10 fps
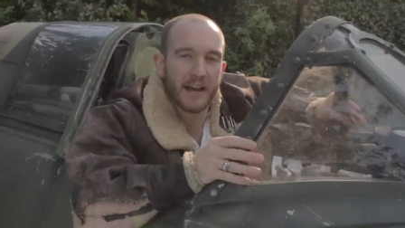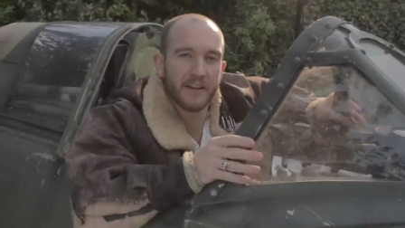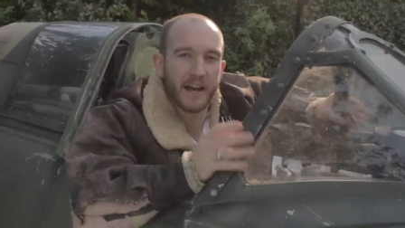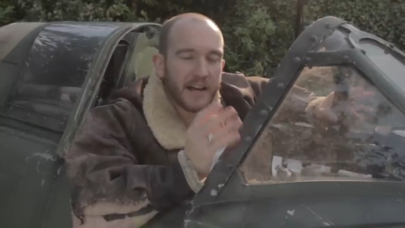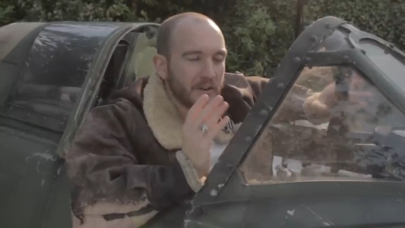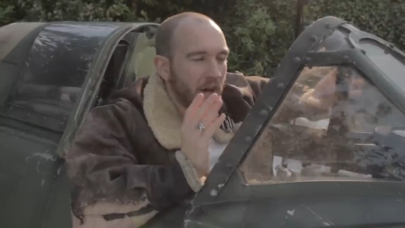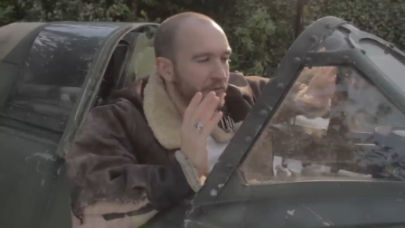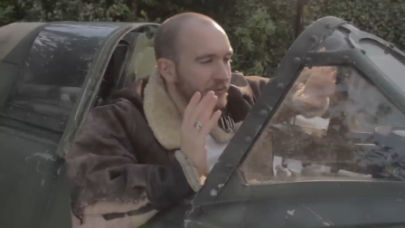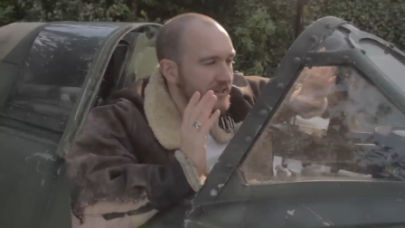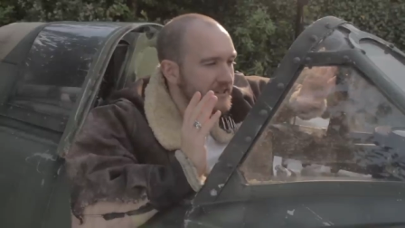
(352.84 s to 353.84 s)
and had
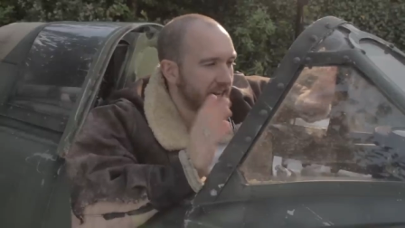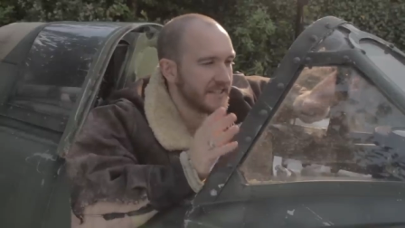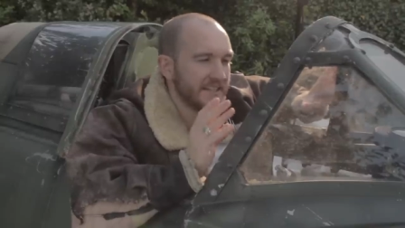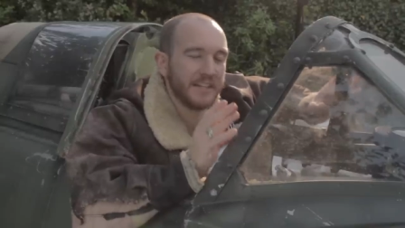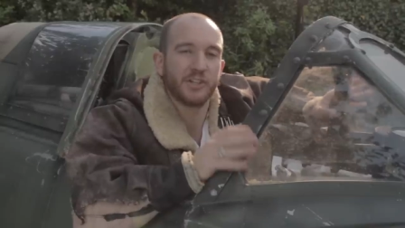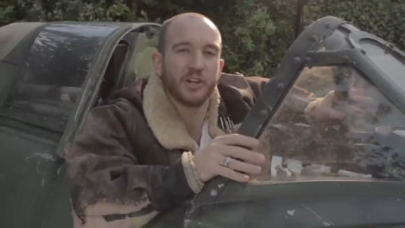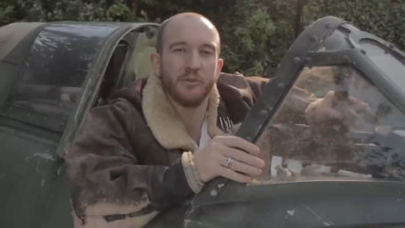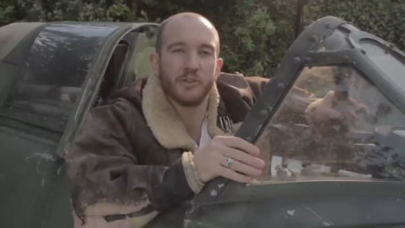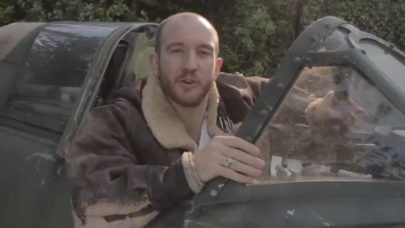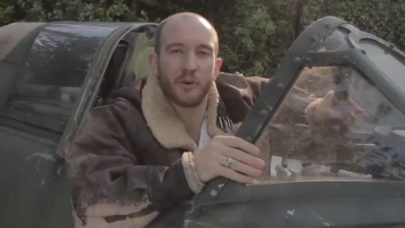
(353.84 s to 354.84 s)
a fantastic
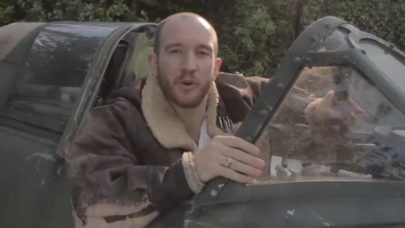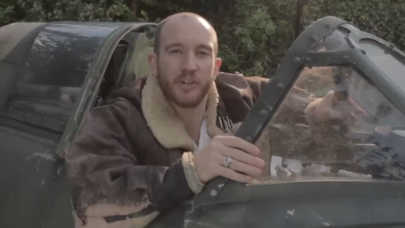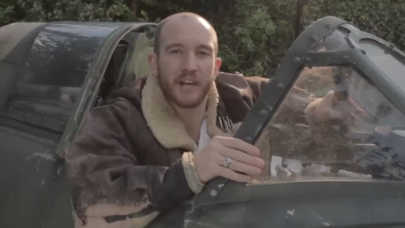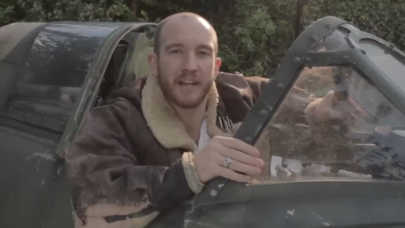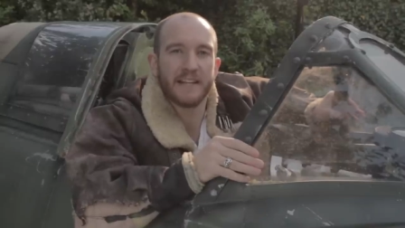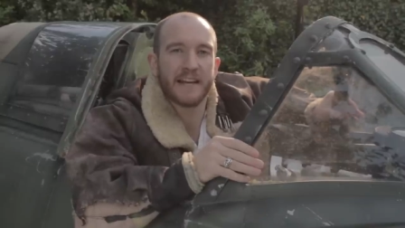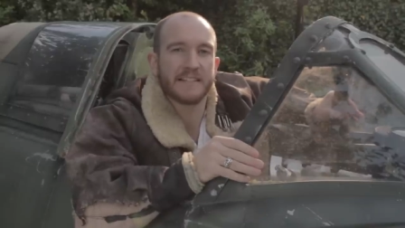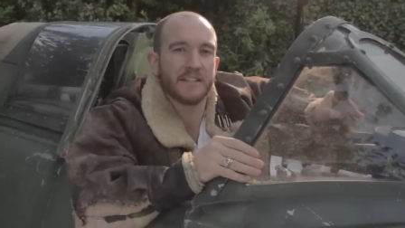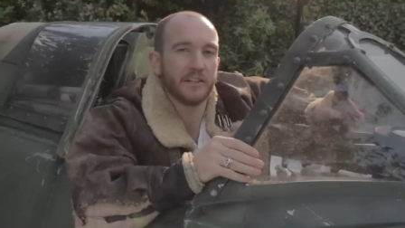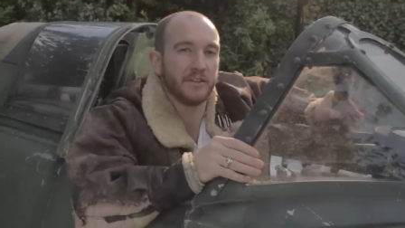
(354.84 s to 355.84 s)
shoot during which Andy
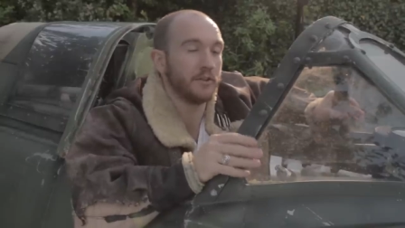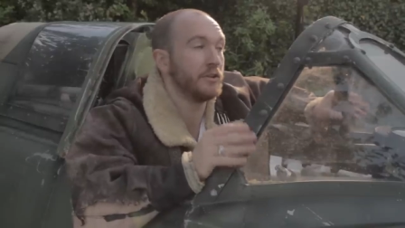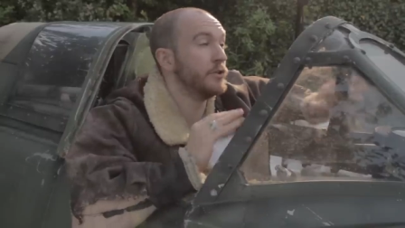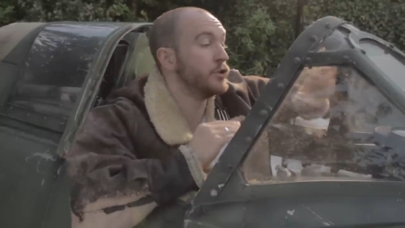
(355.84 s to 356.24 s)
had to